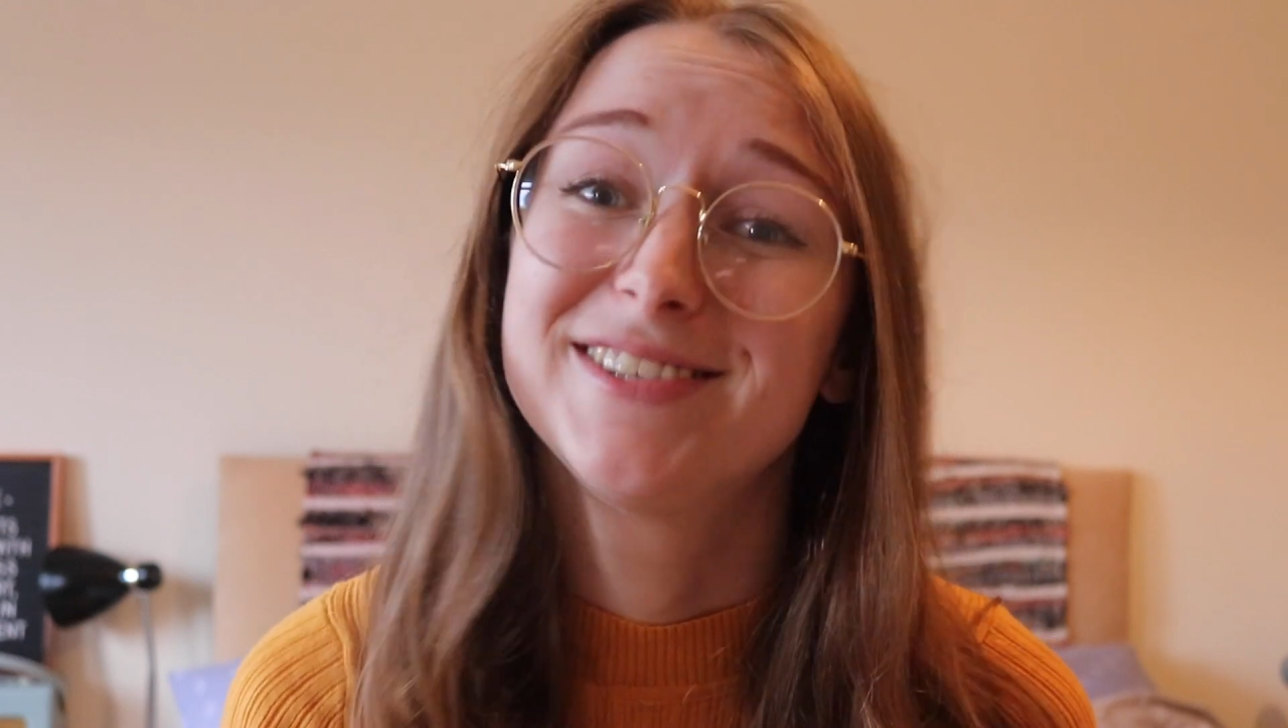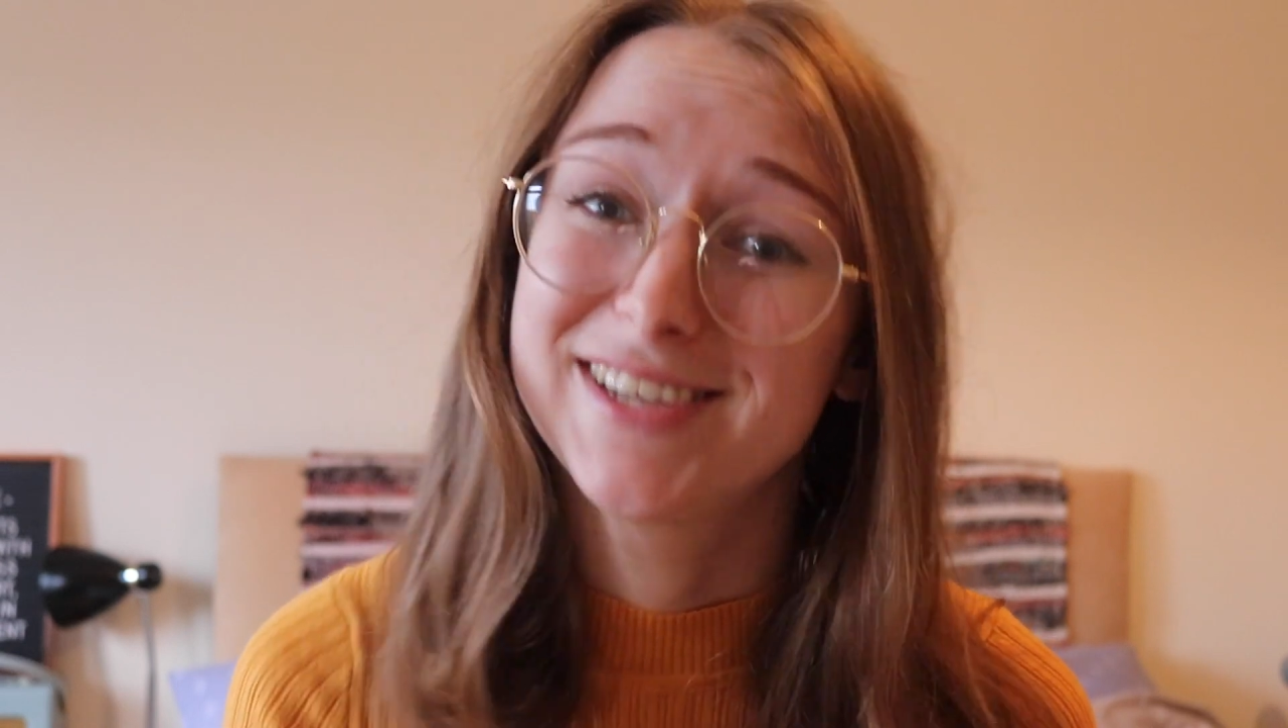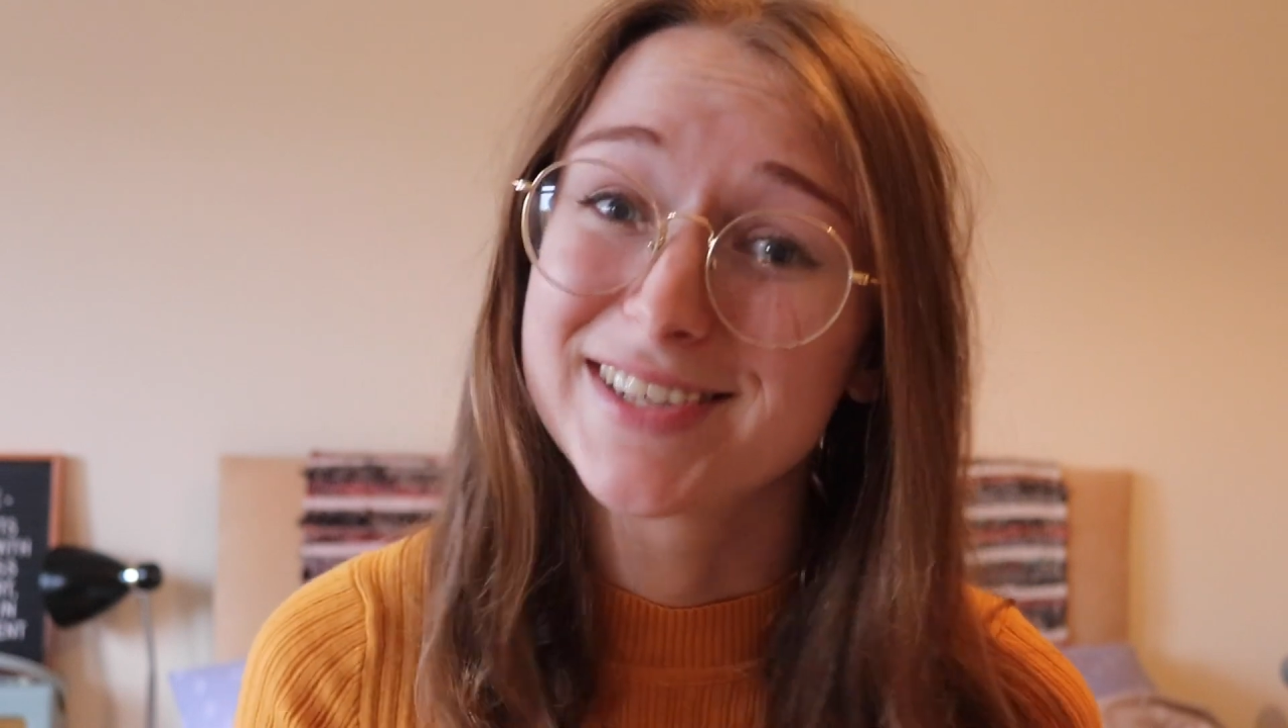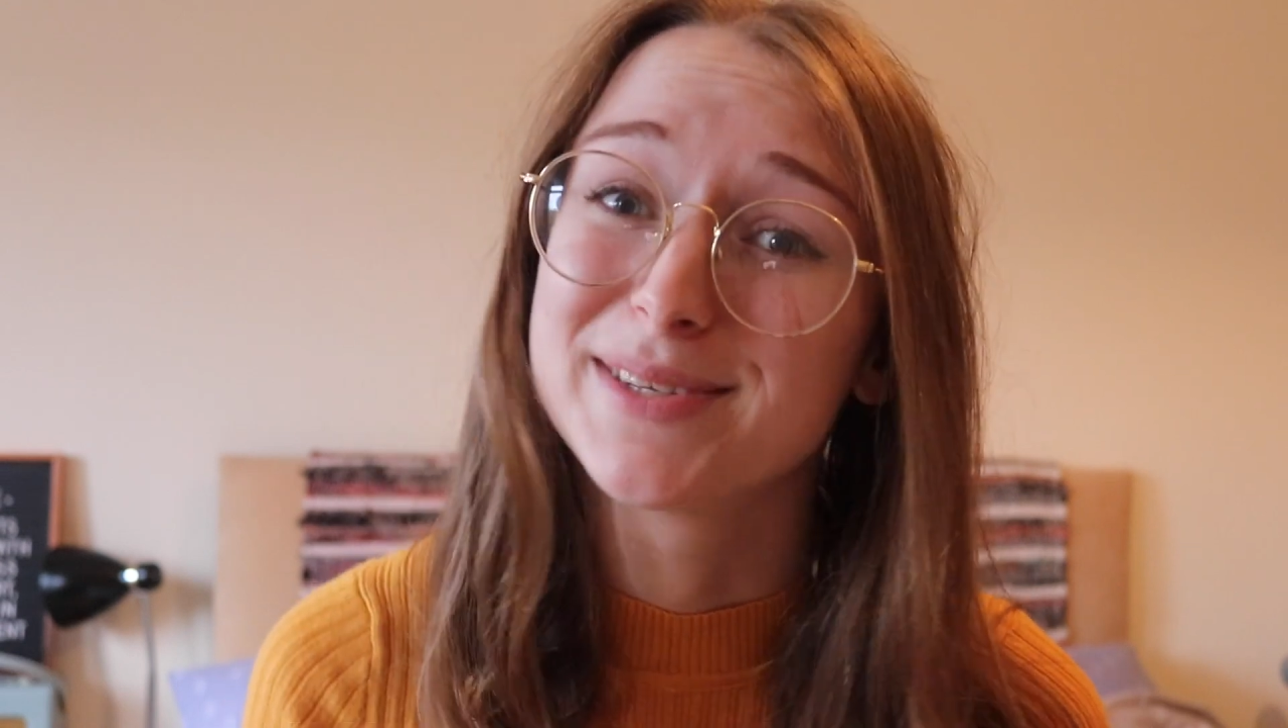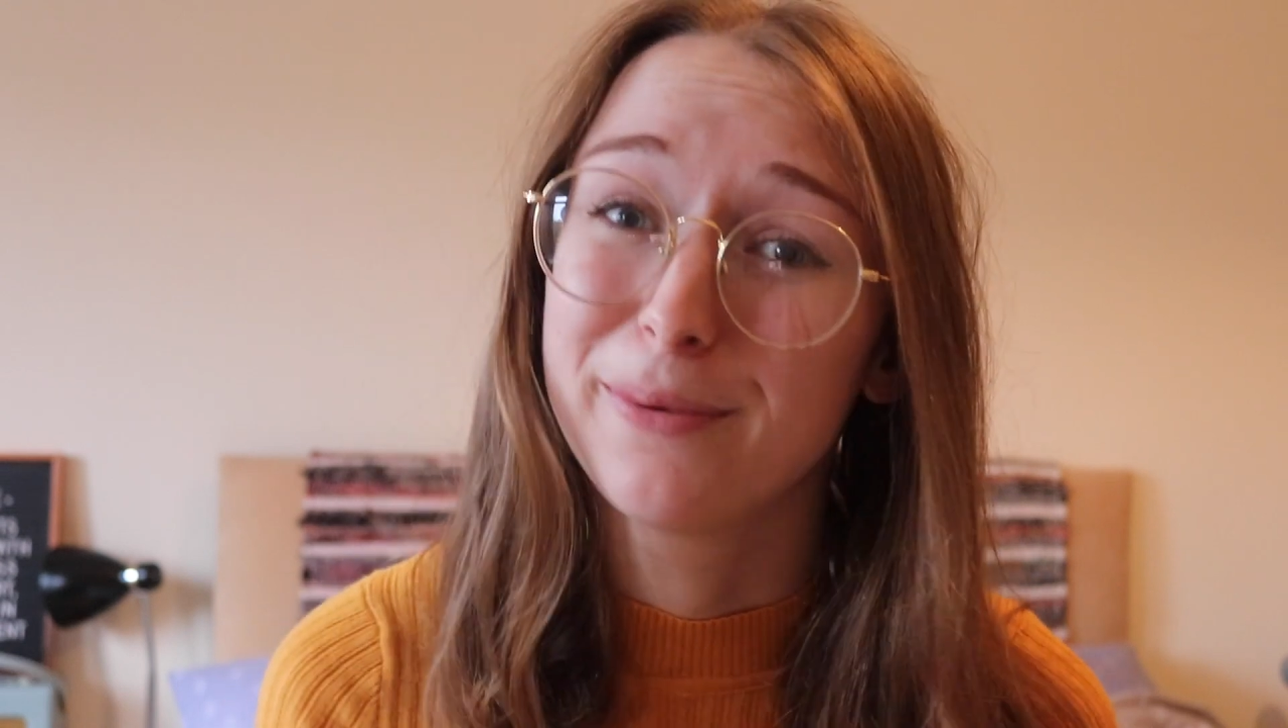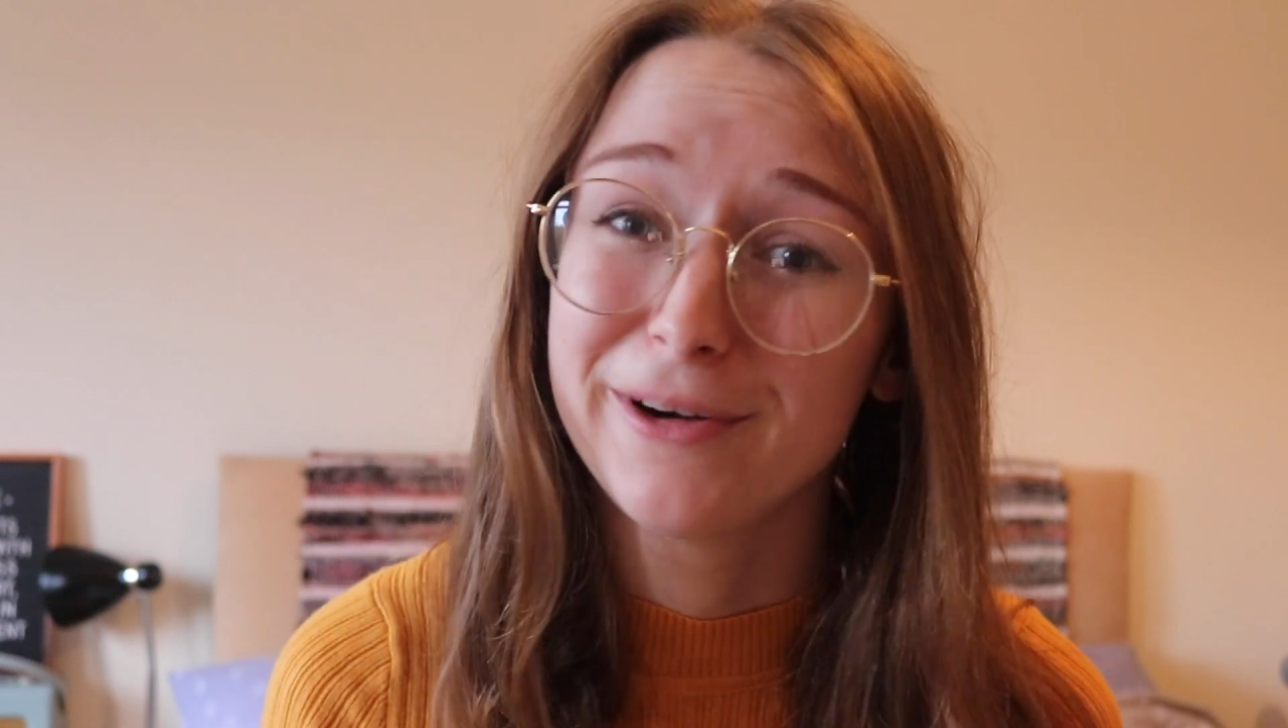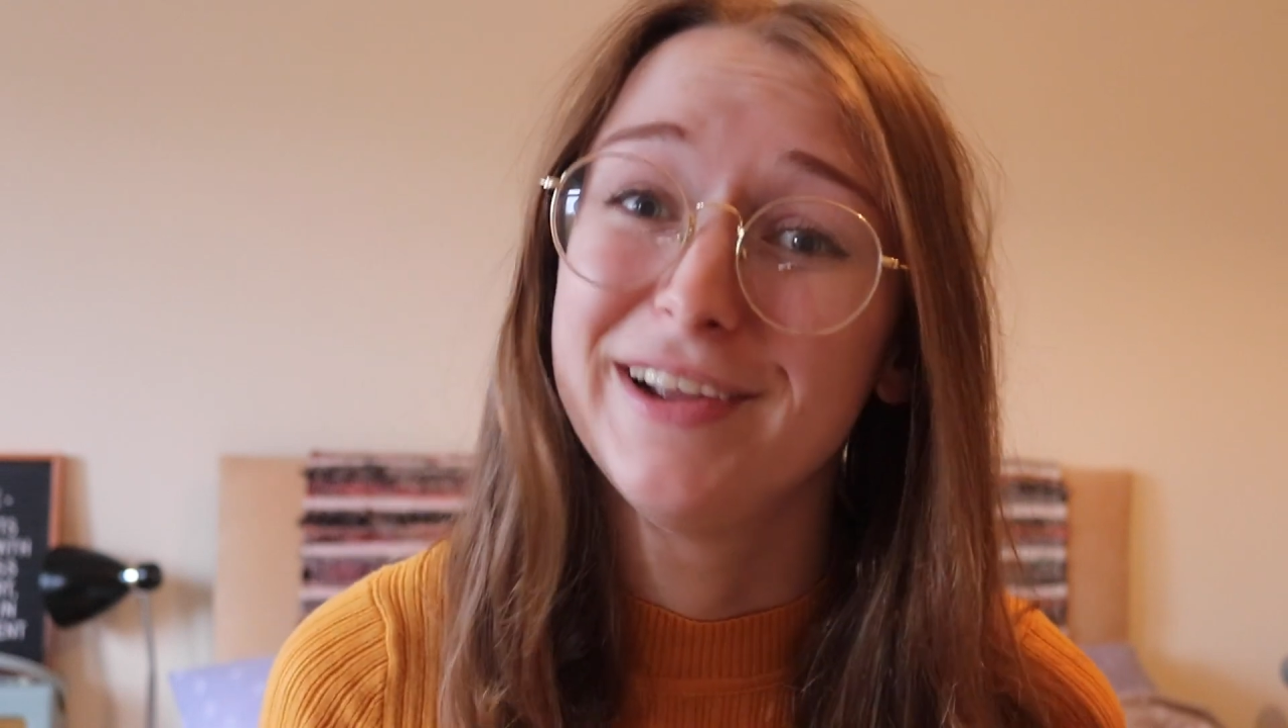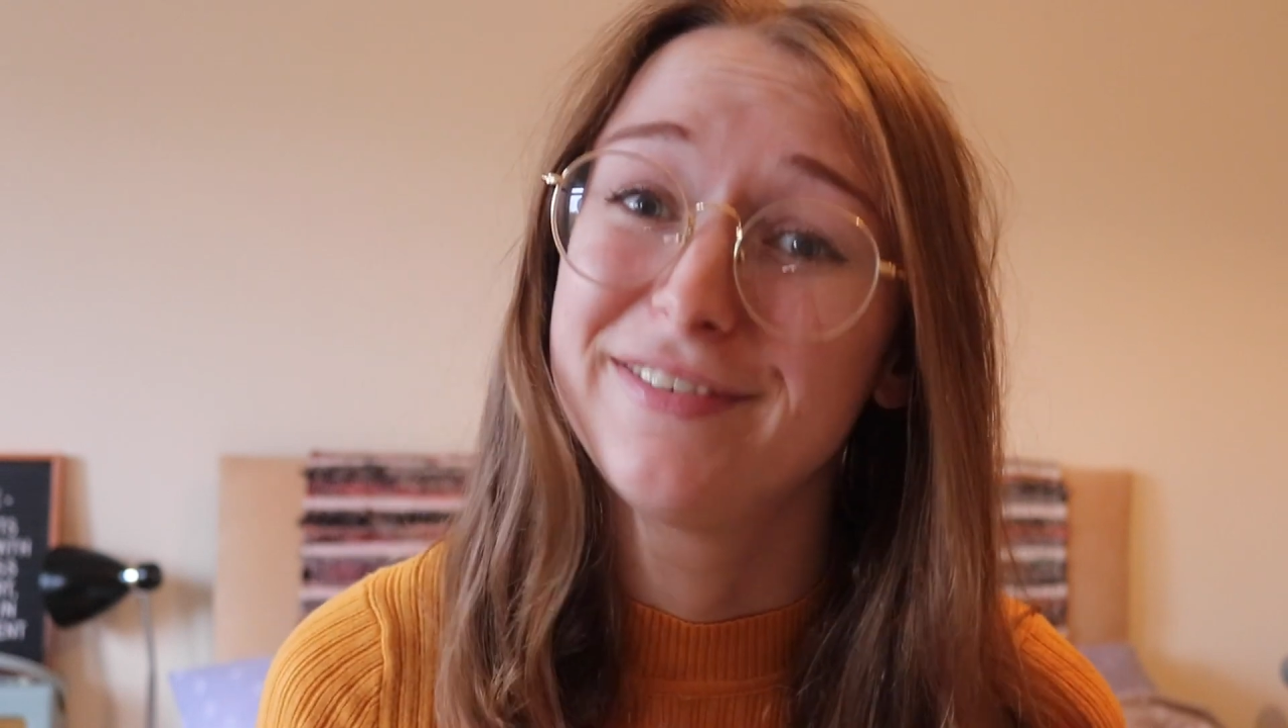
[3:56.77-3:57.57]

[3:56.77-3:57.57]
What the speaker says: sticks are pretty